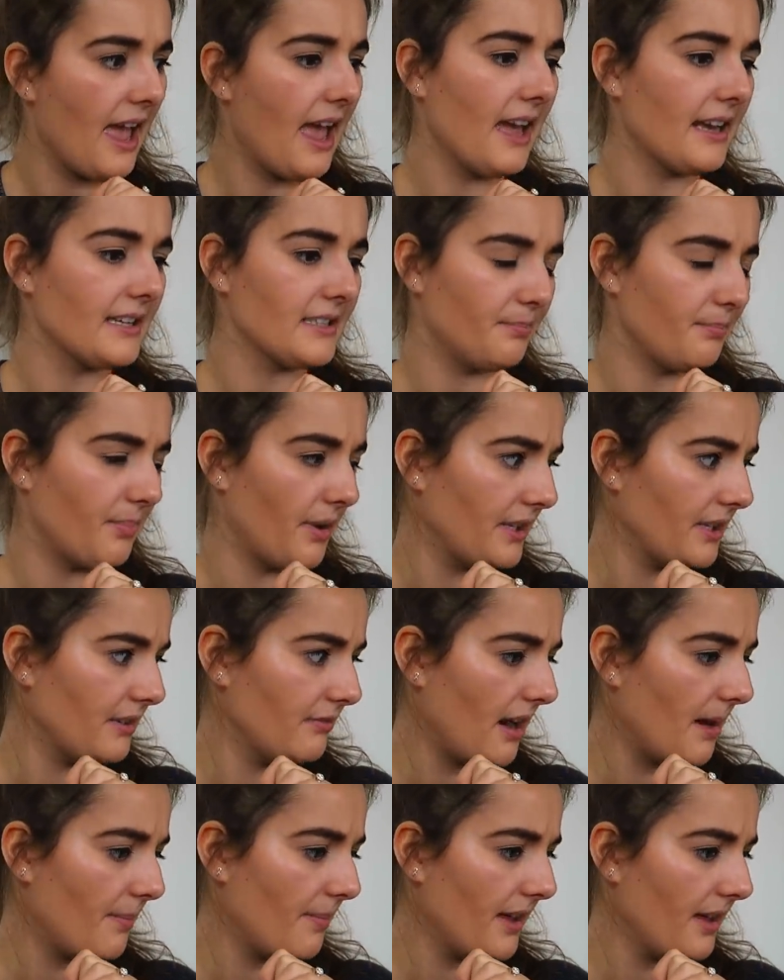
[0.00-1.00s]
and a bunny
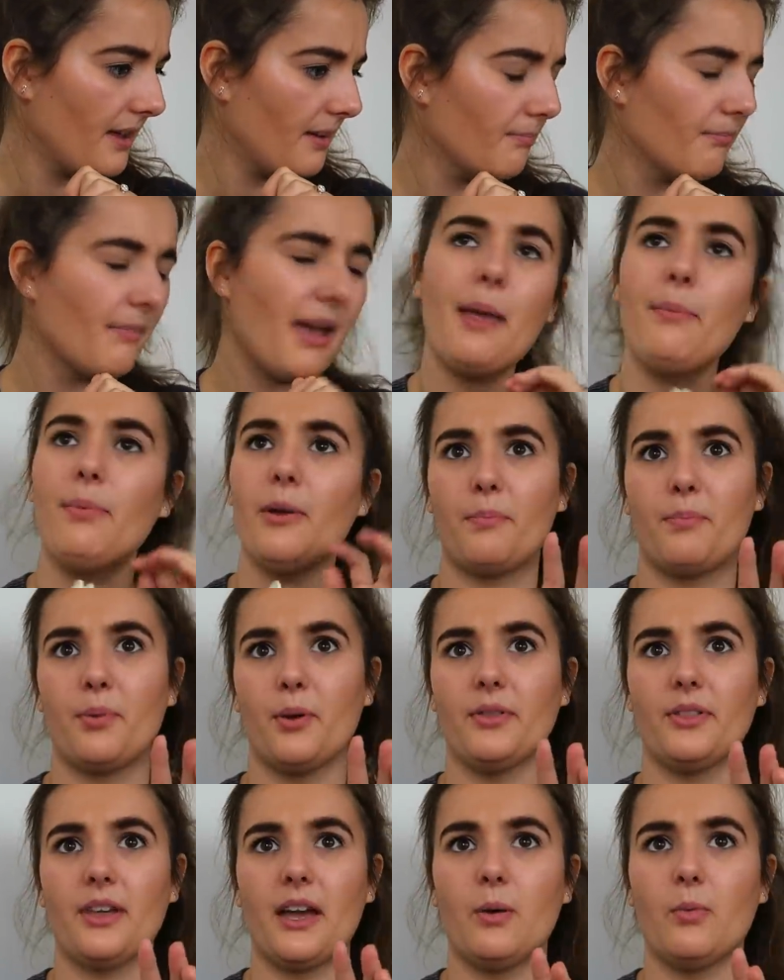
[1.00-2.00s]
rabbit. Maybe I
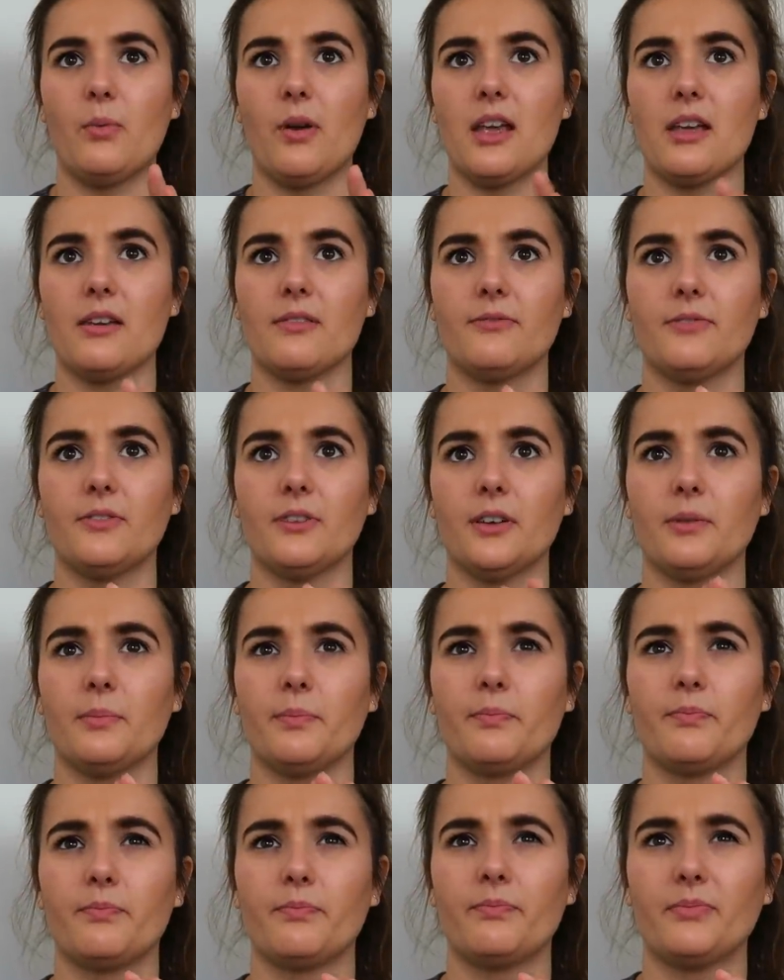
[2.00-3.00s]
put that away for
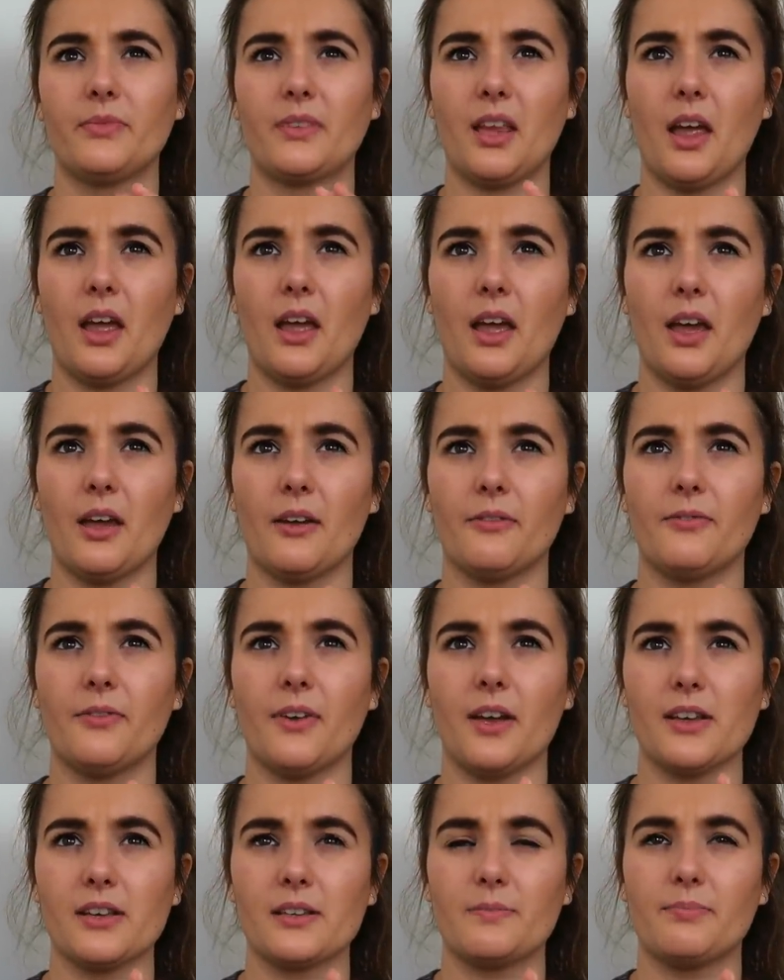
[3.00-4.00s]
her
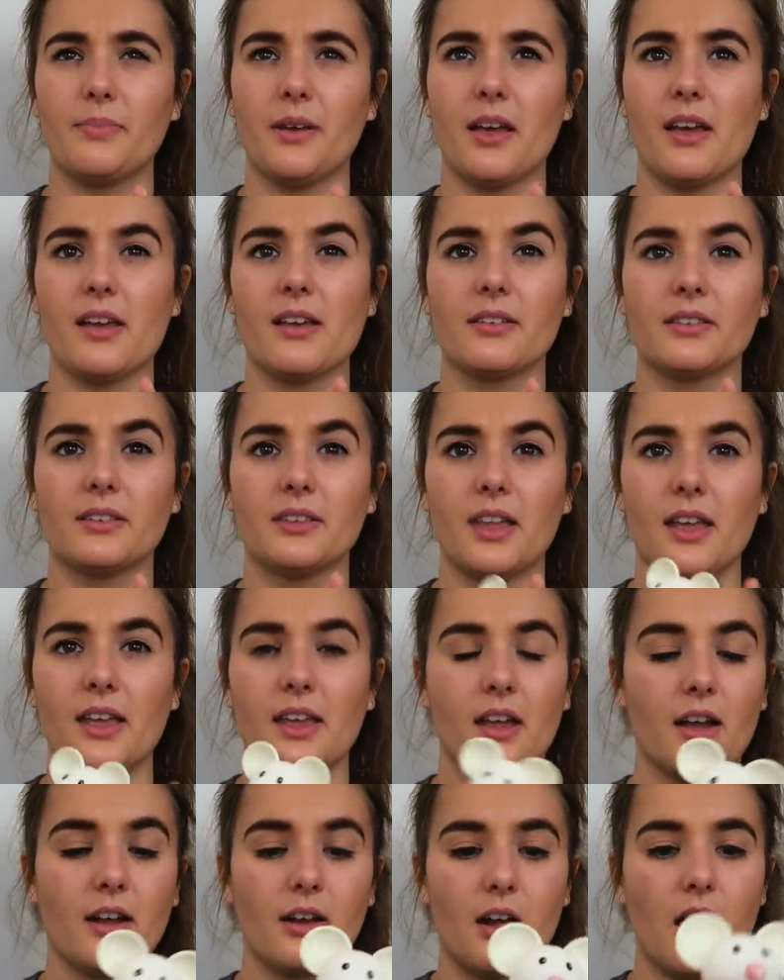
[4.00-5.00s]
first
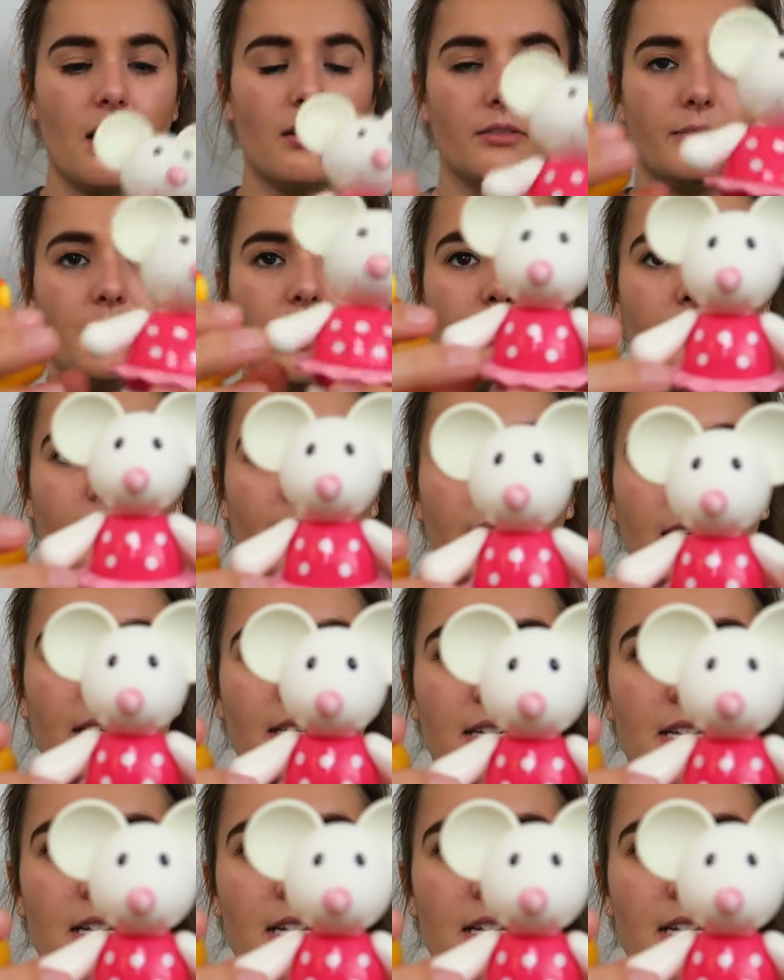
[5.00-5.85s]
birthday. I can't remember.